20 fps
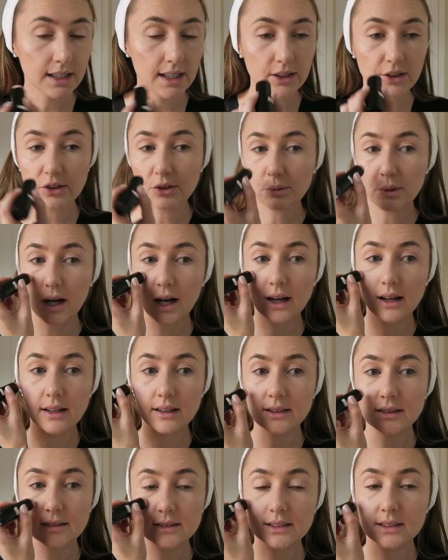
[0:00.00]
I don't know why
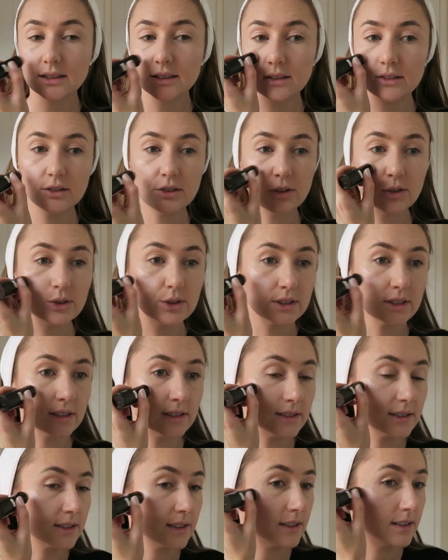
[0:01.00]
I didn't use
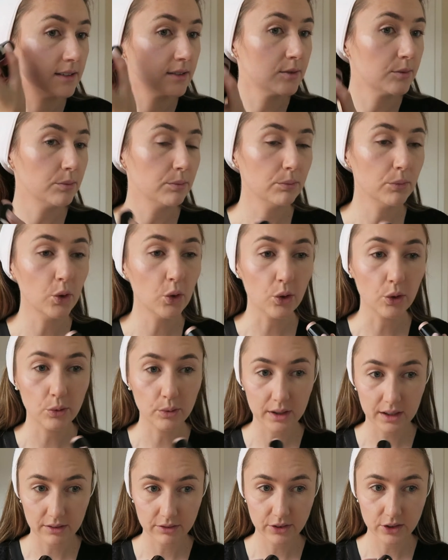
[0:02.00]
it more
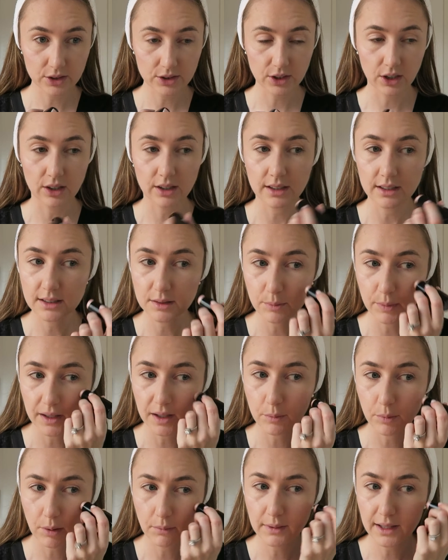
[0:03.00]
when I first got it, but
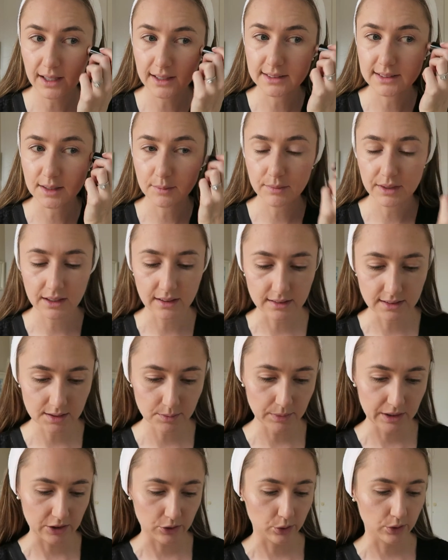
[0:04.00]
I probably had something else
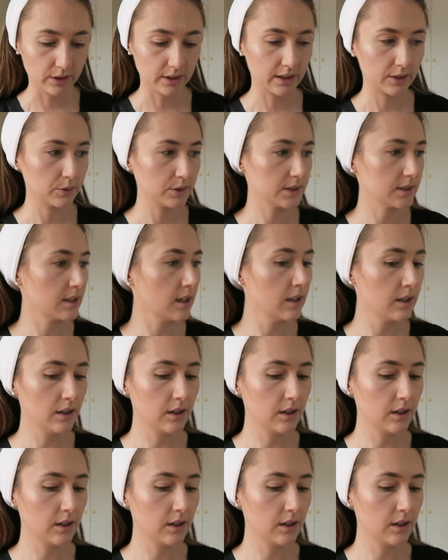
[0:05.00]
in my drawer that I was